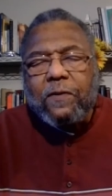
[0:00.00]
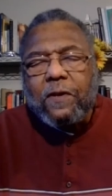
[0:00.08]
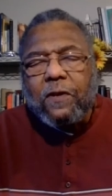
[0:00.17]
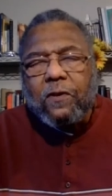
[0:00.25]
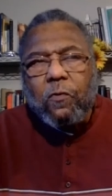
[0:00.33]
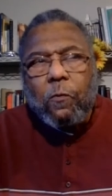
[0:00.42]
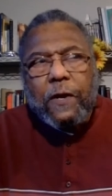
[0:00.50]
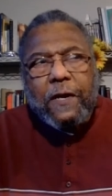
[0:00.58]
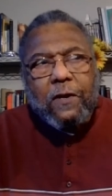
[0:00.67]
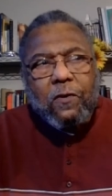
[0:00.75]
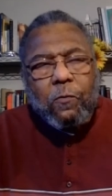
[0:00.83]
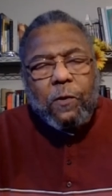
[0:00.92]
in the 20
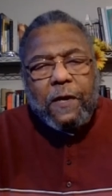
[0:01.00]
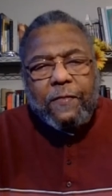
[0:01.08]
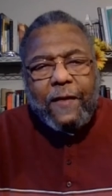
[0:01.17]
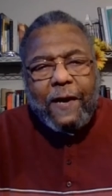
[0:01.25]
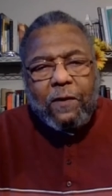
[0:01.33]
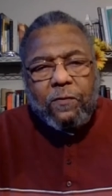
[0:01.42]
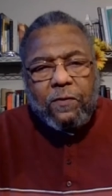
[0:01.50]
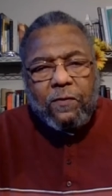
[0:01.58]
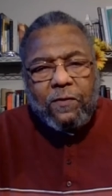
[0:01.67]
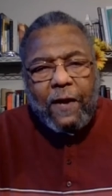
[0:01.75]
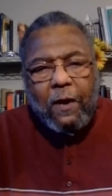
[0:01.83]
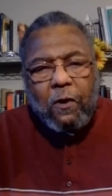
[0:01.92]
to 20,000
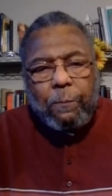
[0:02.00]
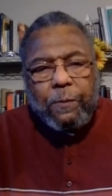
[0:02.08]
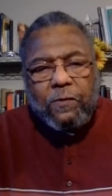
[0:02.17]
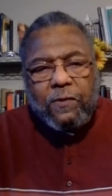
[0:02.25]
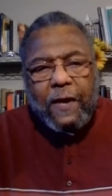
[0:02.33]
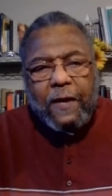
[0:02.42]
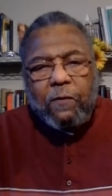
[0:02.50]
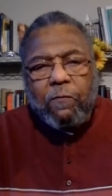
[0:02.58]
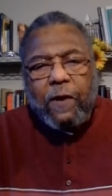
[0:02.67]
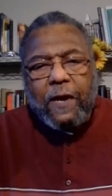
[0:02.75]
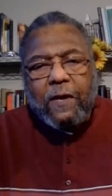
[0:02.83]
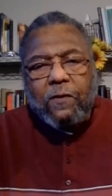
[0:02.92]
cycle per second
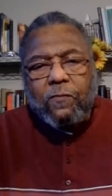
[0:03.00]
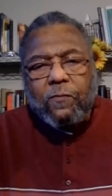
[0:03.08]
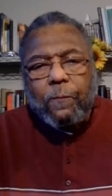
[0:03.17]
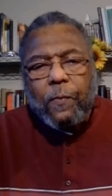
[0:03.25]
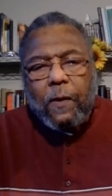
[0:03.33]
range,